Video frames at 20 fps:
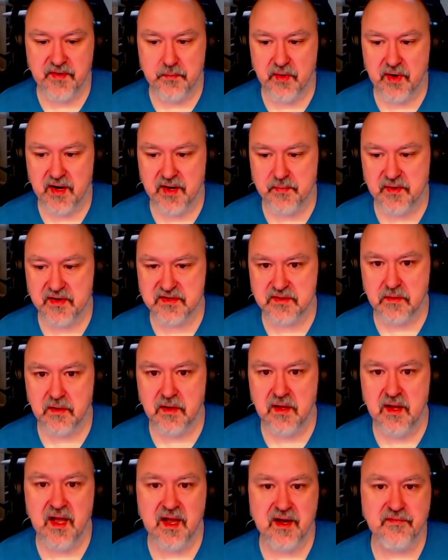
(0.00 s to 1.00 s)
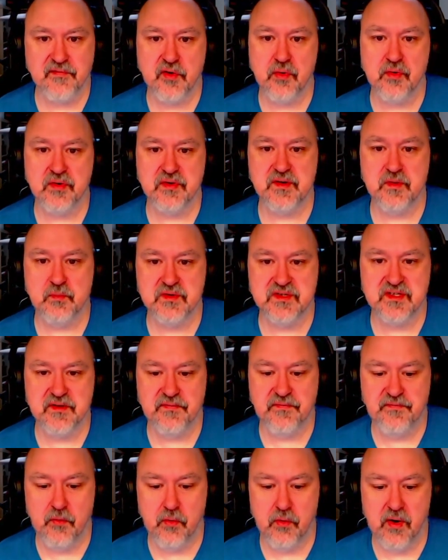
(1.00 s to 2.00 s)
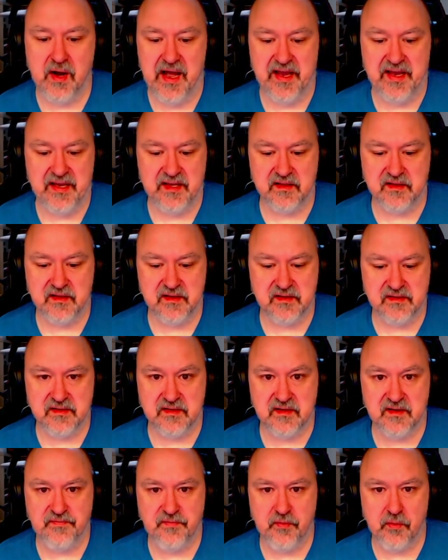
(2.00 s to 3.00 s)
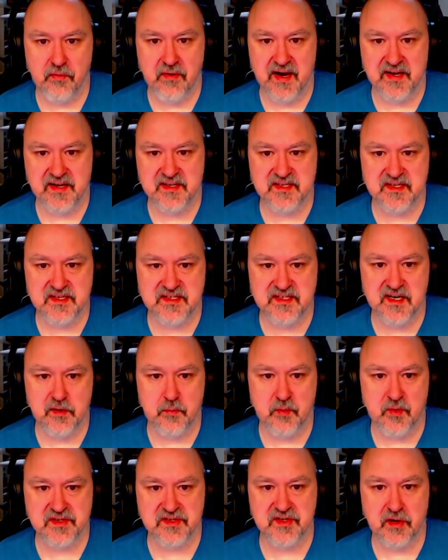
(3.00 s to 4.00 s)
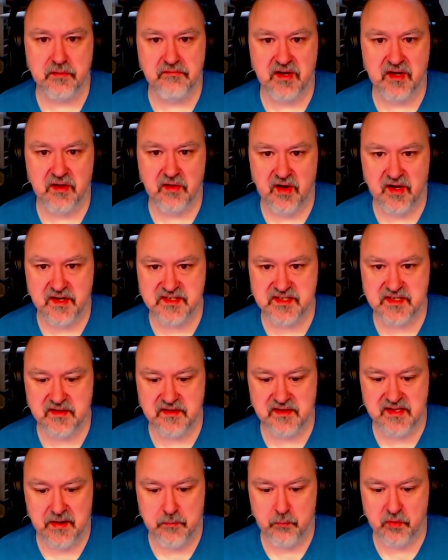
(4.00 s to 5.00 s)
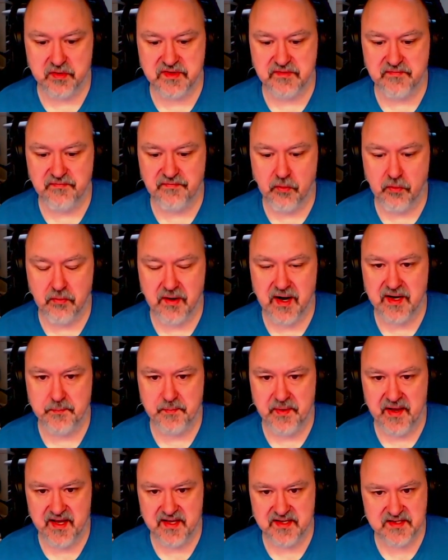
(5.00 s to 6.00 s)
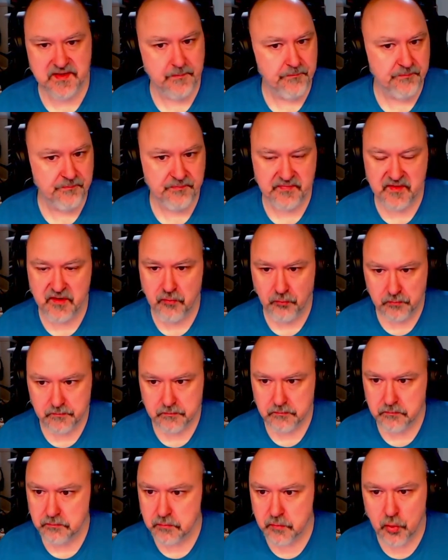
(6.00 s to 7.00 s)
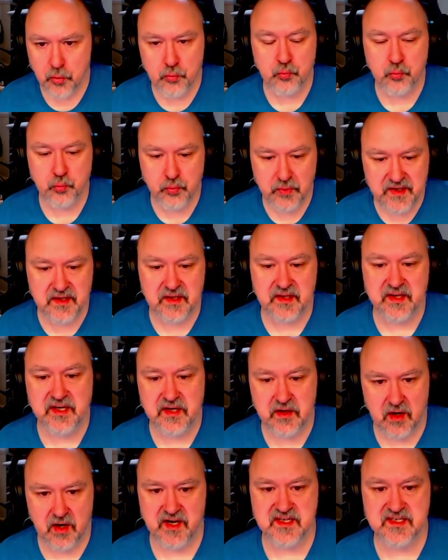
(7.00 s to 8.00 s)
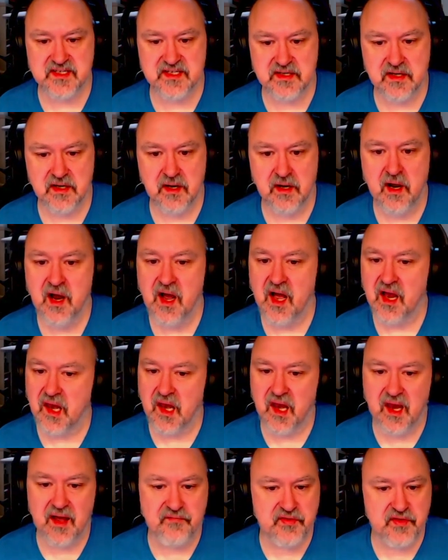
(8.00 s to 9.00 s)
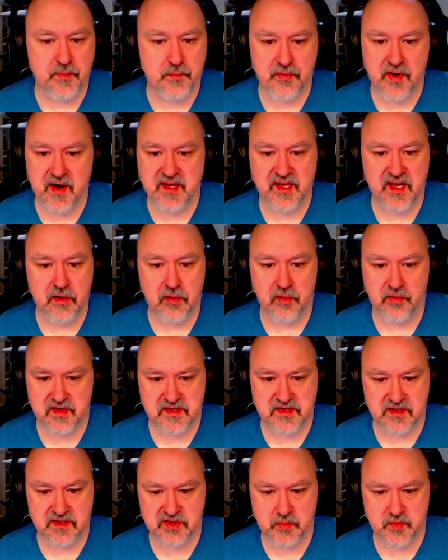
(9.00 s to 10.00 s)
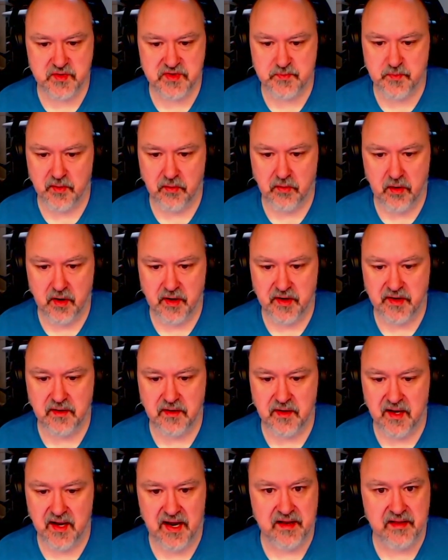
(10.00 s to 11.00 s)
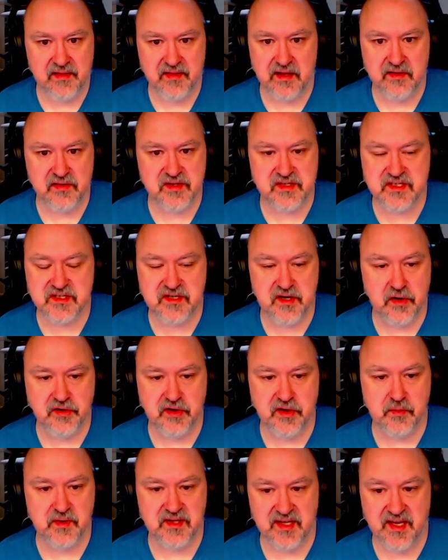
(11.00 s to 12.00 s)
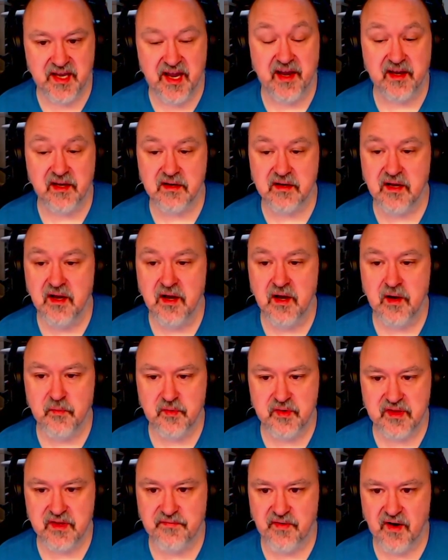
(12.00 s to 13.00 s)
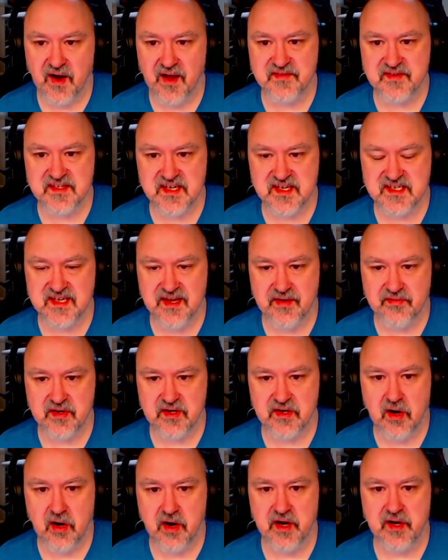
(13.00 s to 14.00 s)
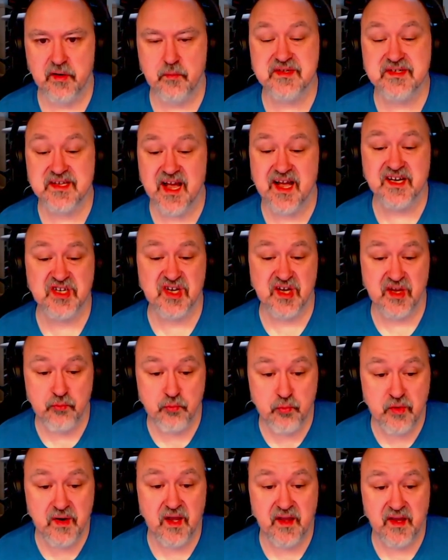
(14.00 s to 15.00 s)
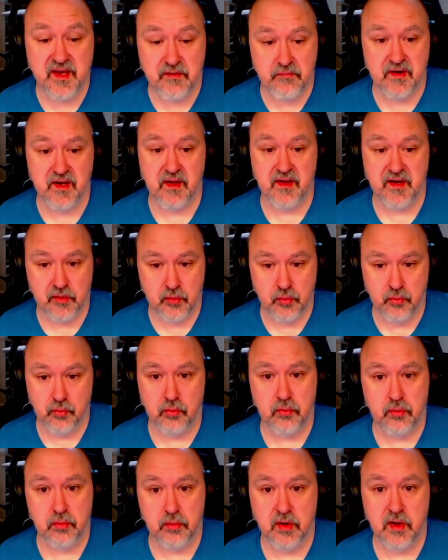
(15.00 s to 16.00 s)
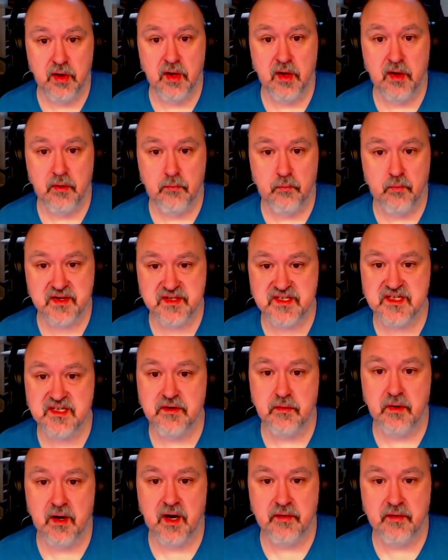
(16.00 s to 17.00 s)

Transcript: break puzzle. And of course, it was the four eight, the, the four eights that did it. Once I realised that wasn't four eight pairs, really nice. Love the break in on the Dutch Whisper line, and then the Sudoku at the end with the 5679 was actually really, really cool once you, I